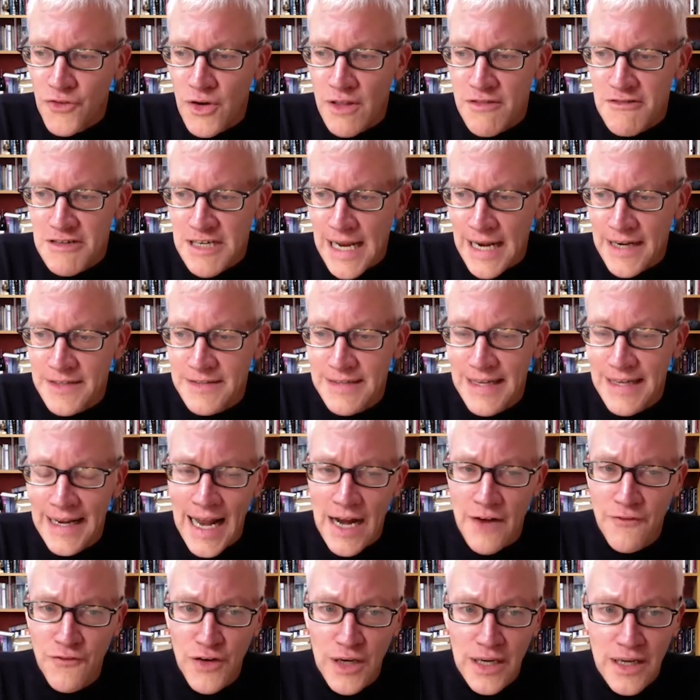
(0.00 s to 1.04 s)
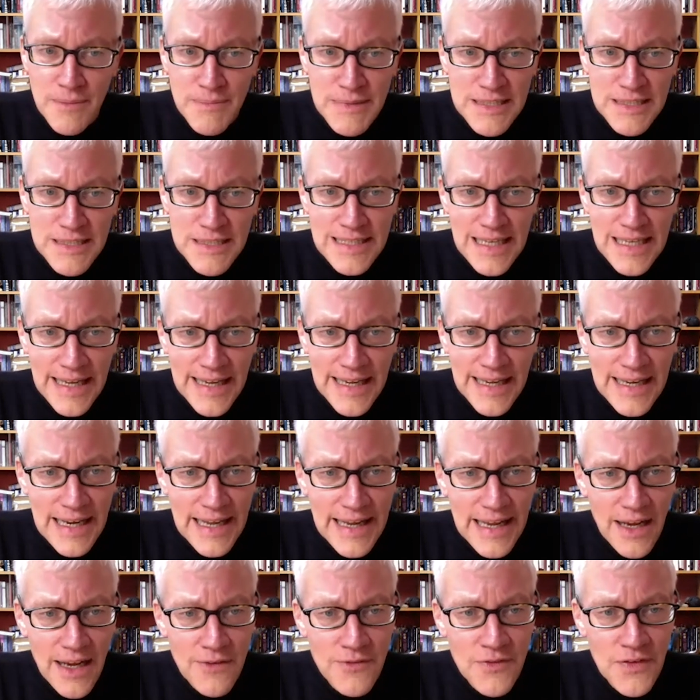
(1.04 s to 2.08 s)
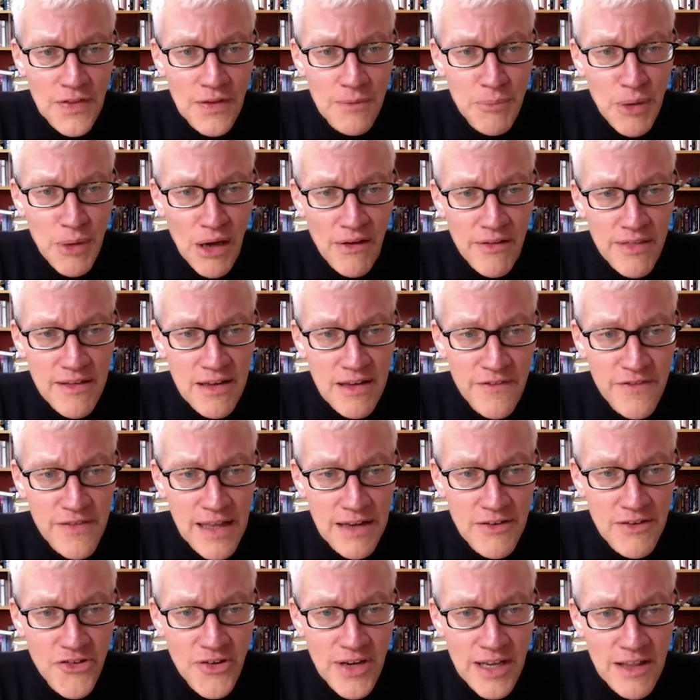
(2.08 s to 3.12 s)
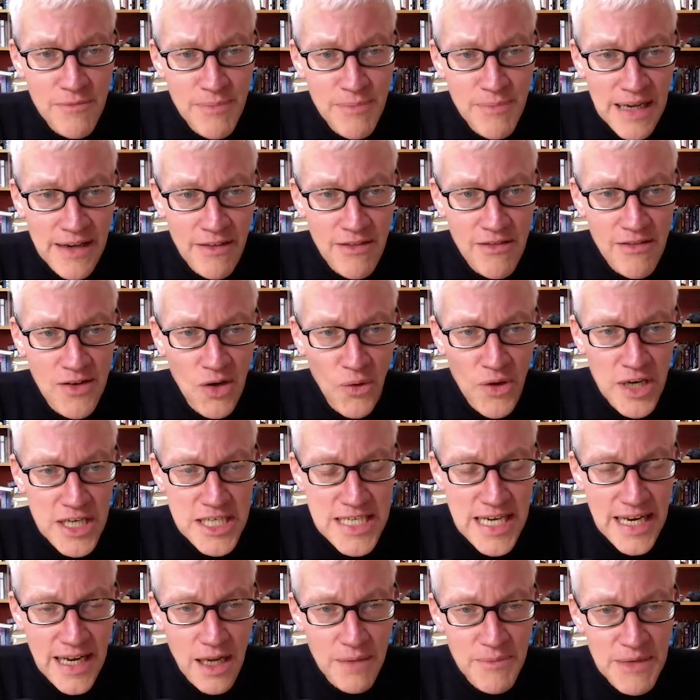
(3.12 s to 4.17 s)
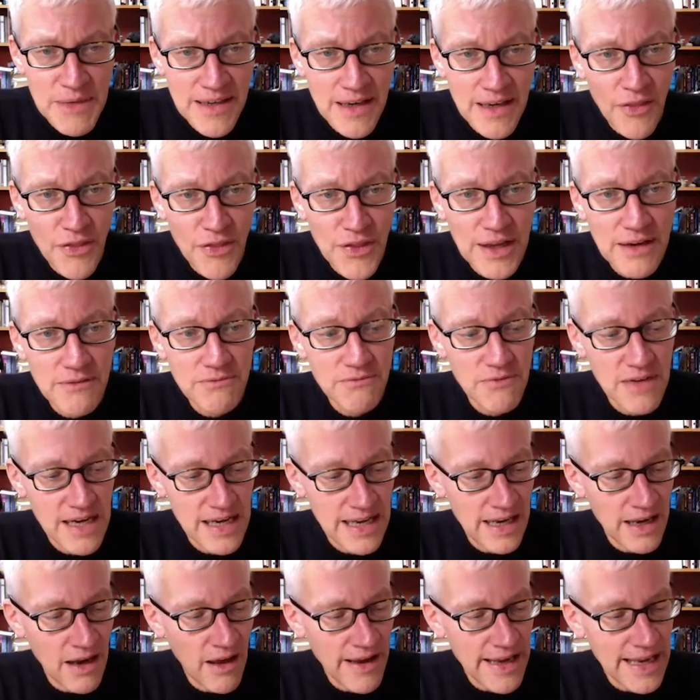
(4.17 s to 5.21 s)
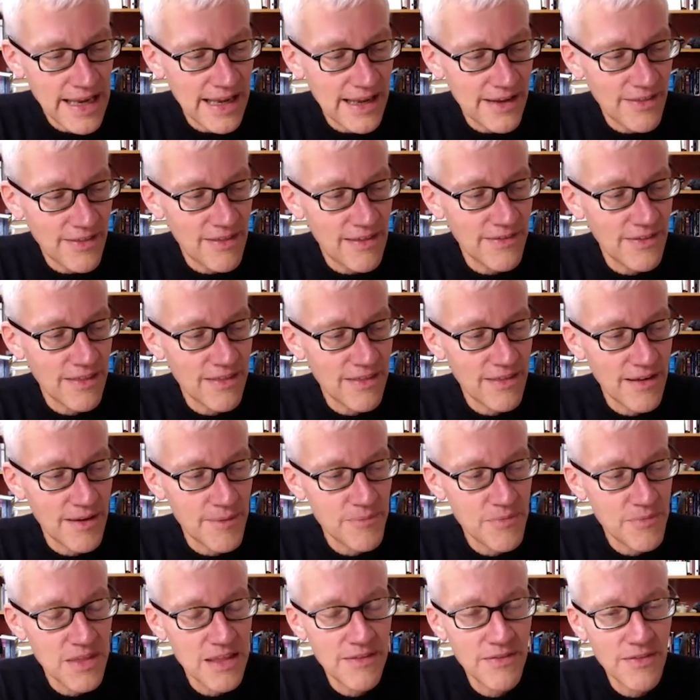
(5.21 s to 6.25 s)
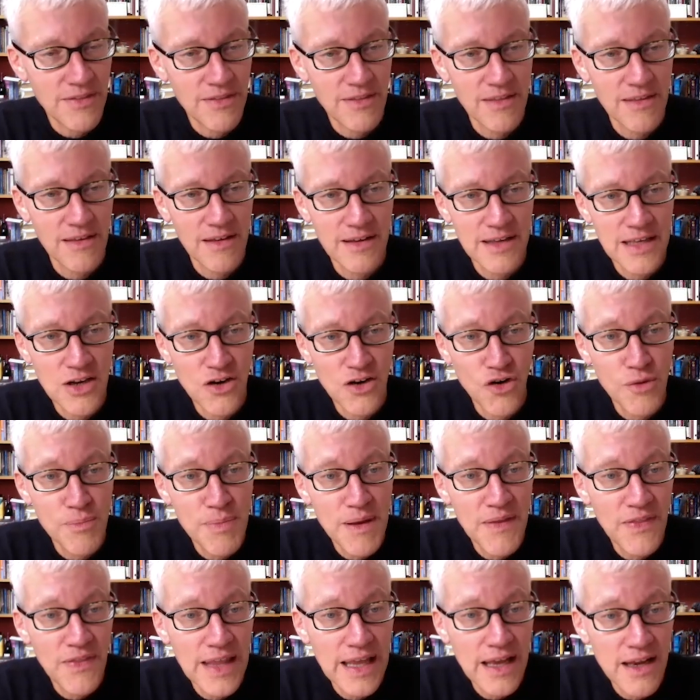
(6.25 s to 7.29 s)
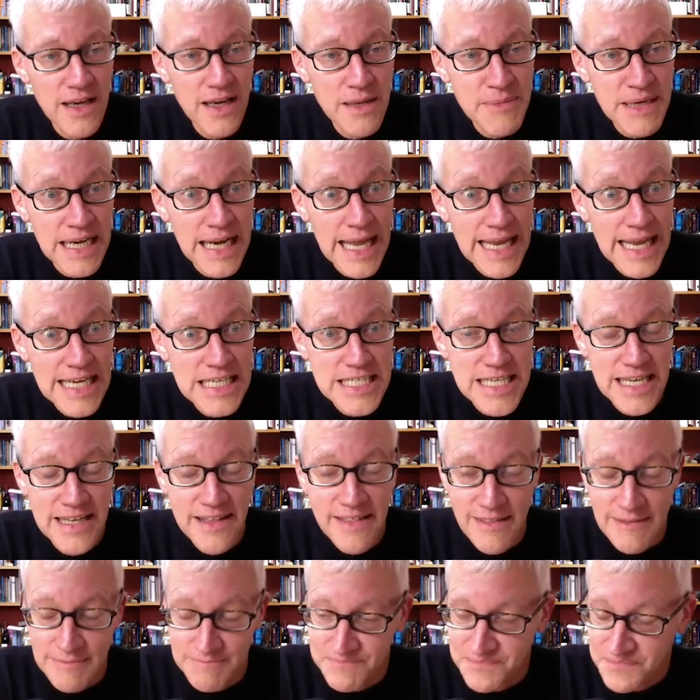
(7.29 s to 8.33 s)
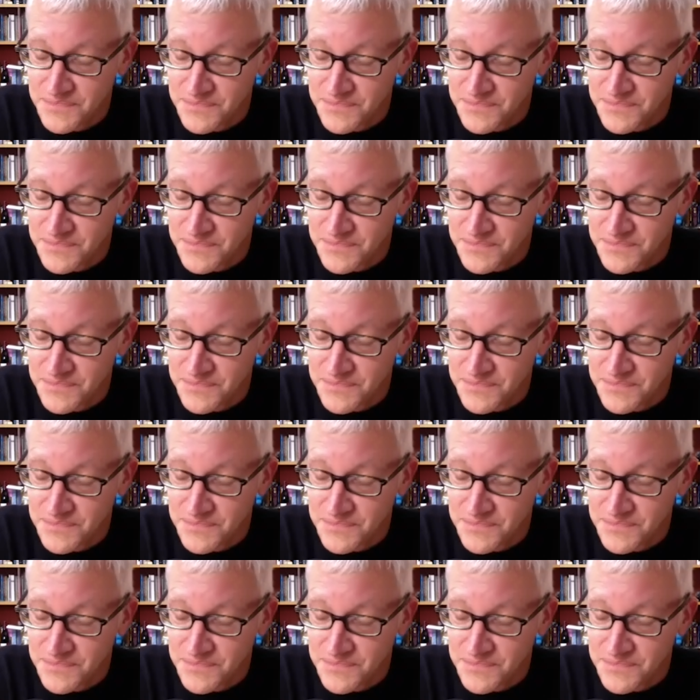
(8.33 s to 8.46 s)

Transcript: of Christianity in Africa, particularly over the past half century, has been astonishing. I mean, nothing really like it since Europe in the early Middle Ages.